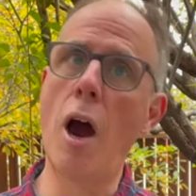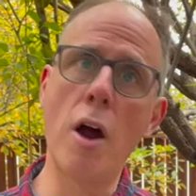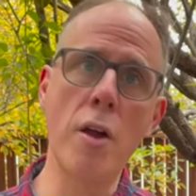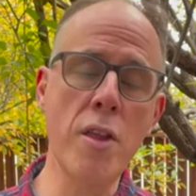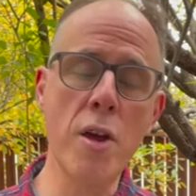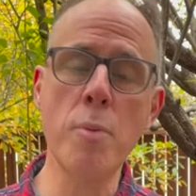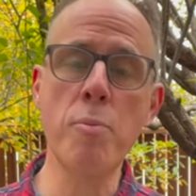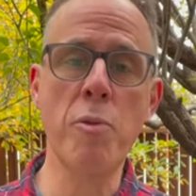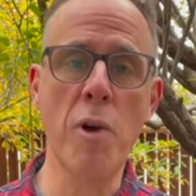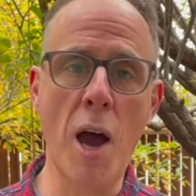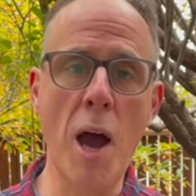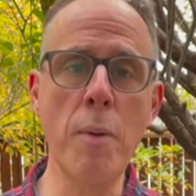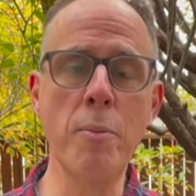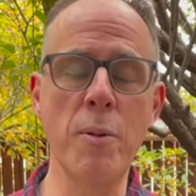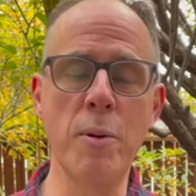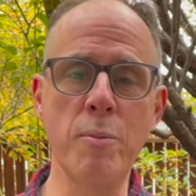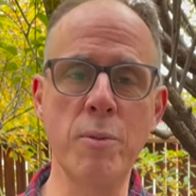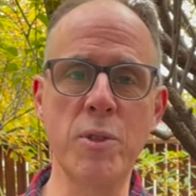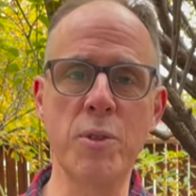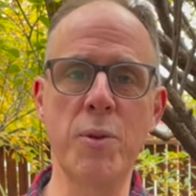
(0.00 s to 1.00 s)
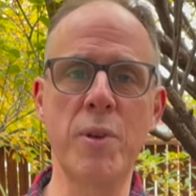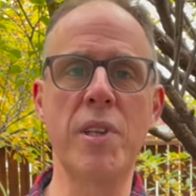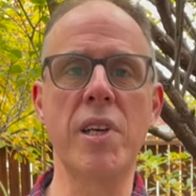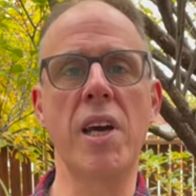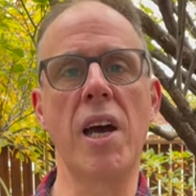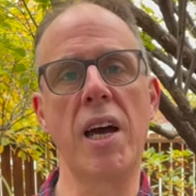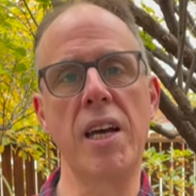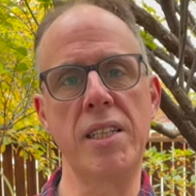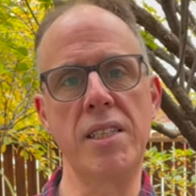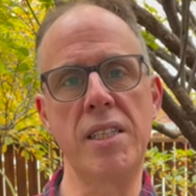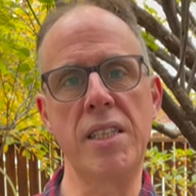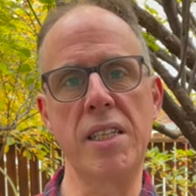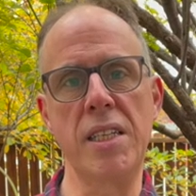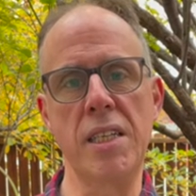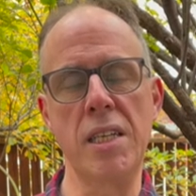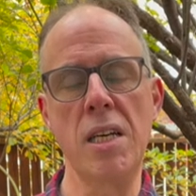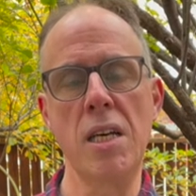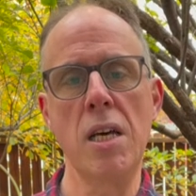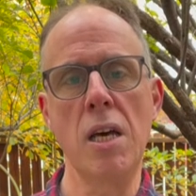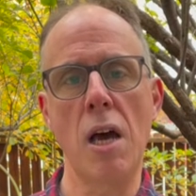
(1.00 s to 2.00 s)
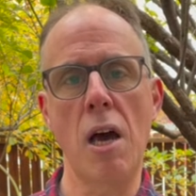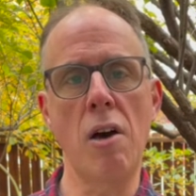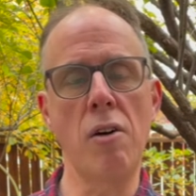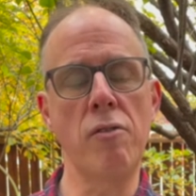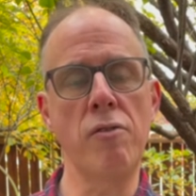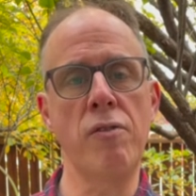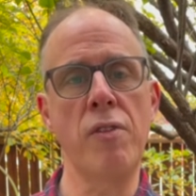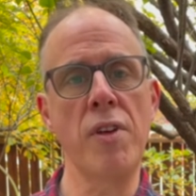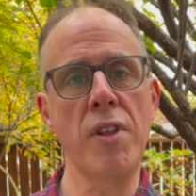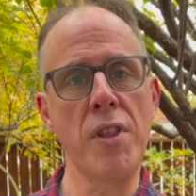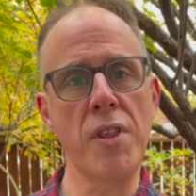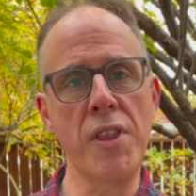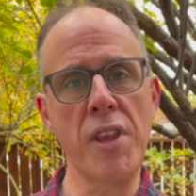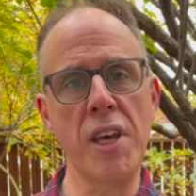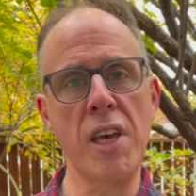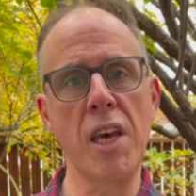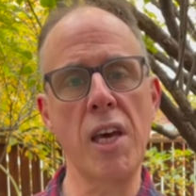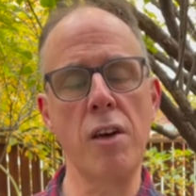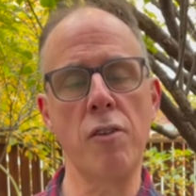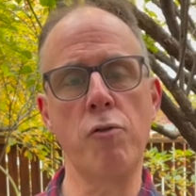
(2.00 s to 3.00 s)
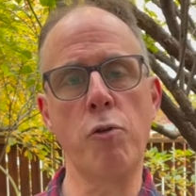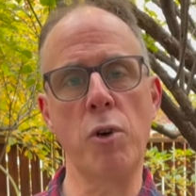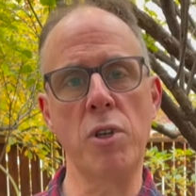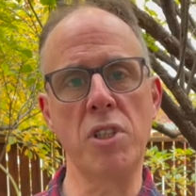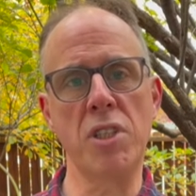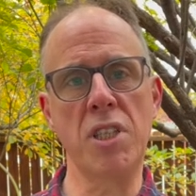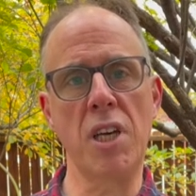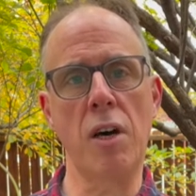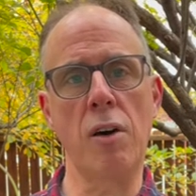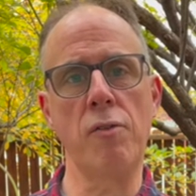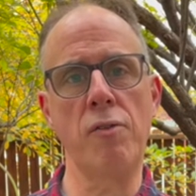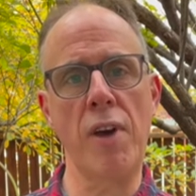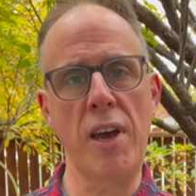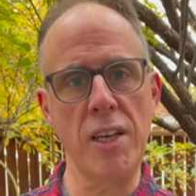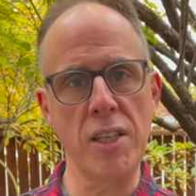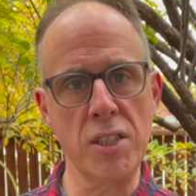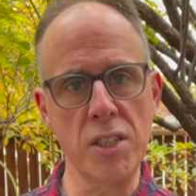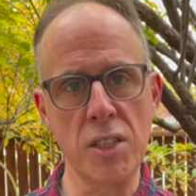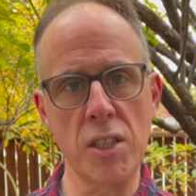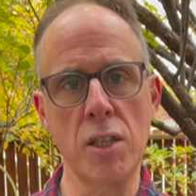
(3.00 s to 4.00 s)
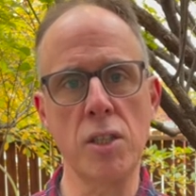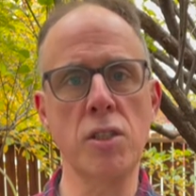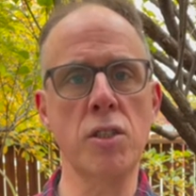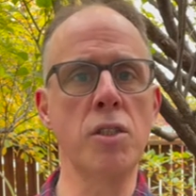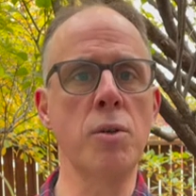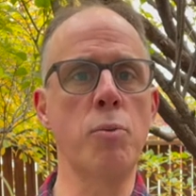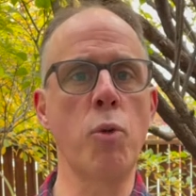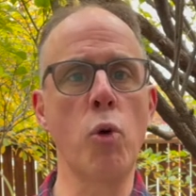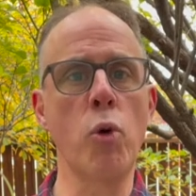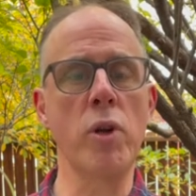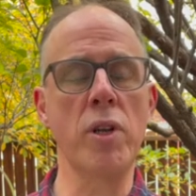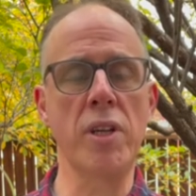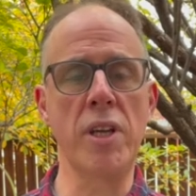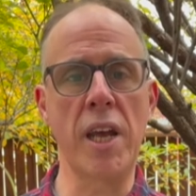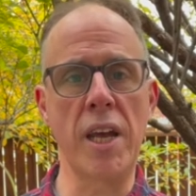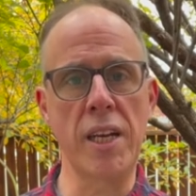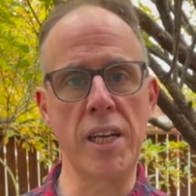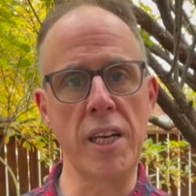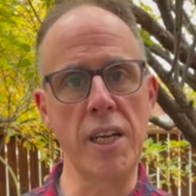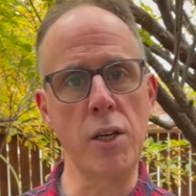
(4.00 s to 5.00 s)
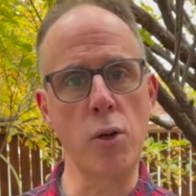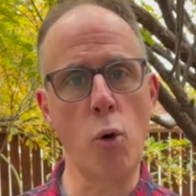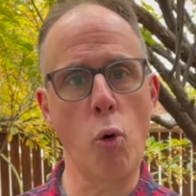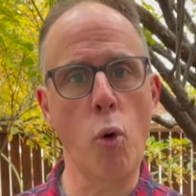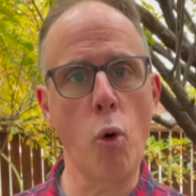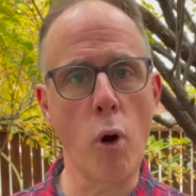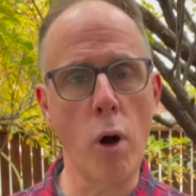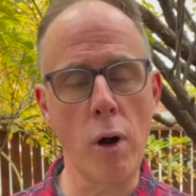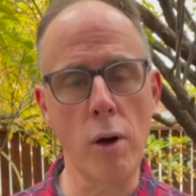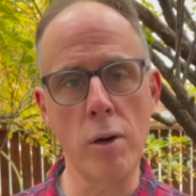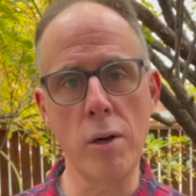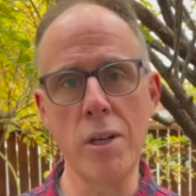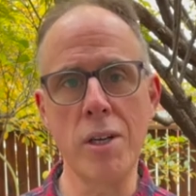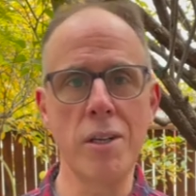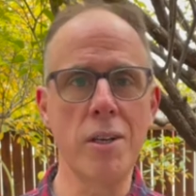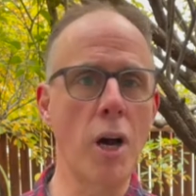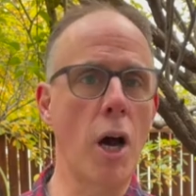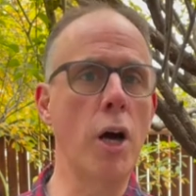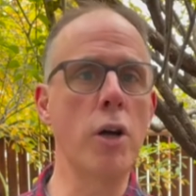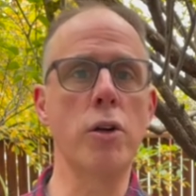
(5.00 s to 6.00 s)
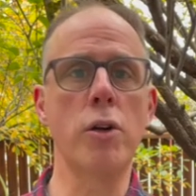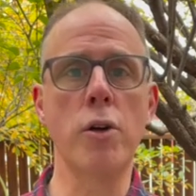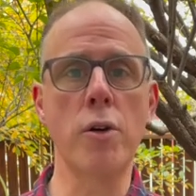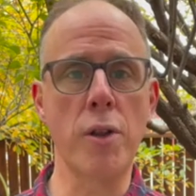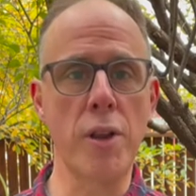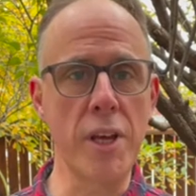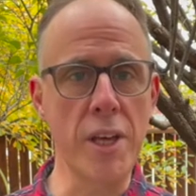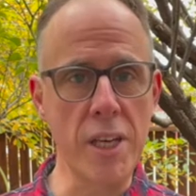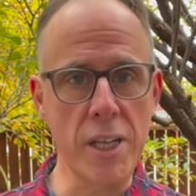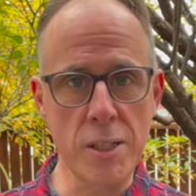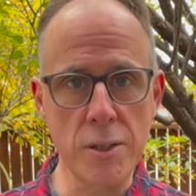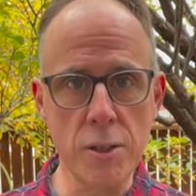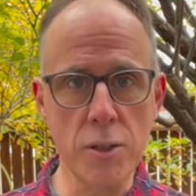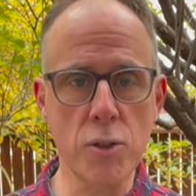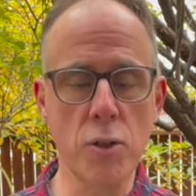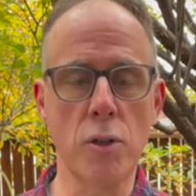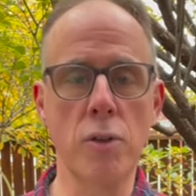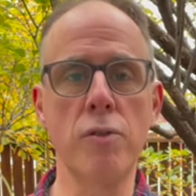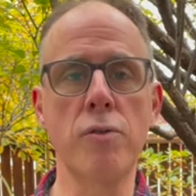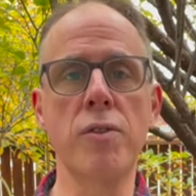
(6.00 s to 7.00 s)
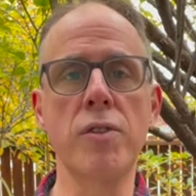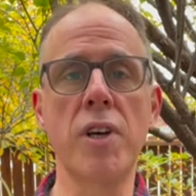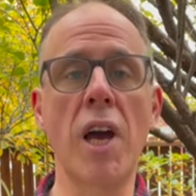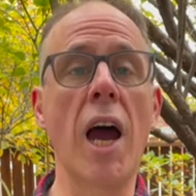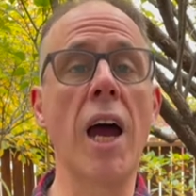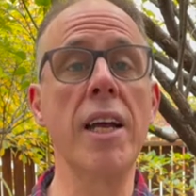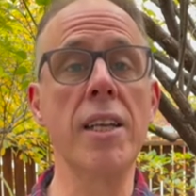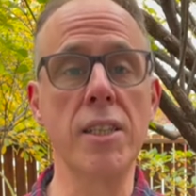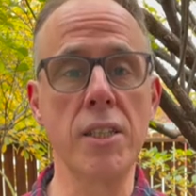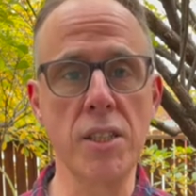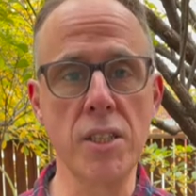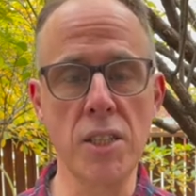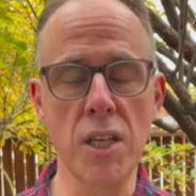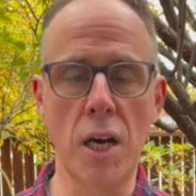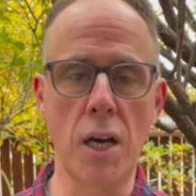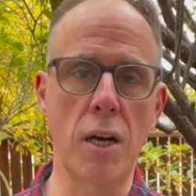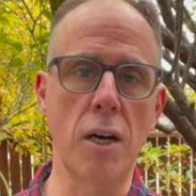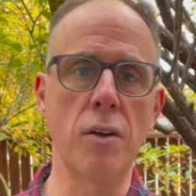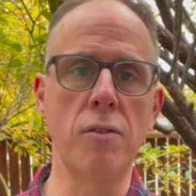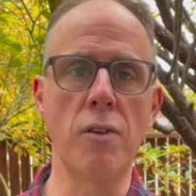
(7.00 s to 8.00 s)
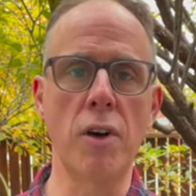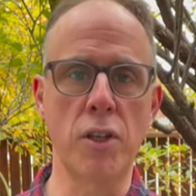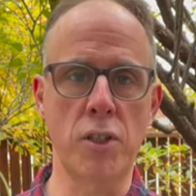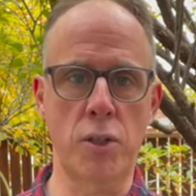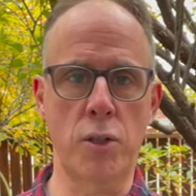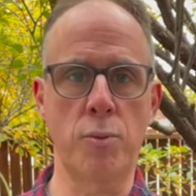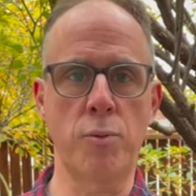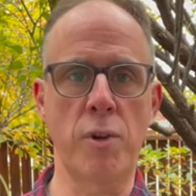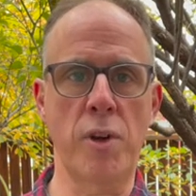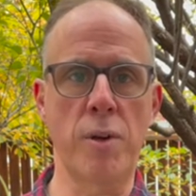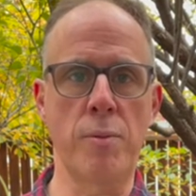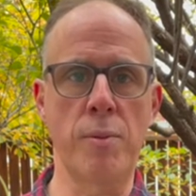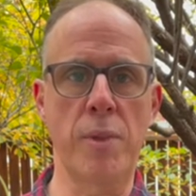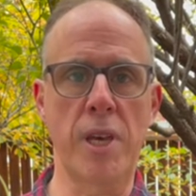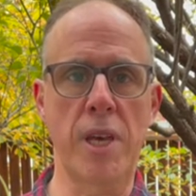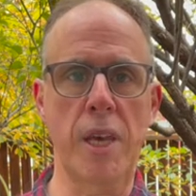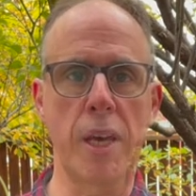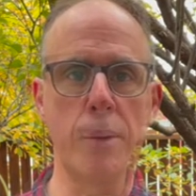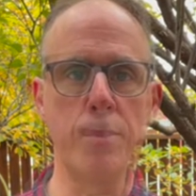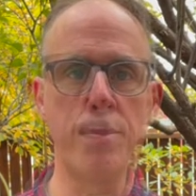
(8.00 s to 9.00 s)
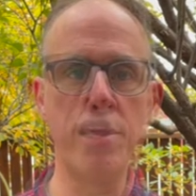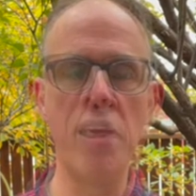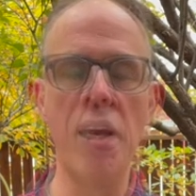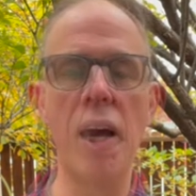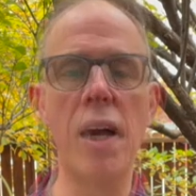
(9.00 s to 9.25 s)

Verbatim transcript: are there problems with the idea of thinking of oneself as subordinated or under the sort of guidance of a supreme being.